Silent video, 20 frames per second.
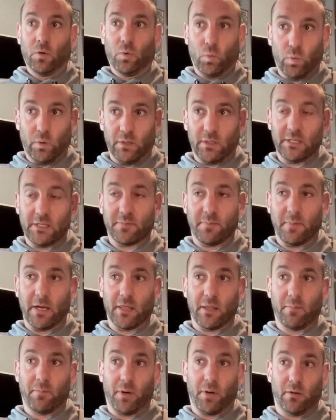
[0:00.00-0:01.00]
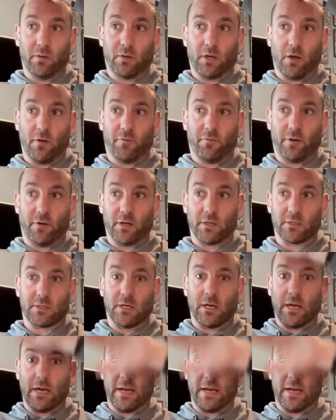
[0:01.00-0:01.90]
Will this make the boat go faster?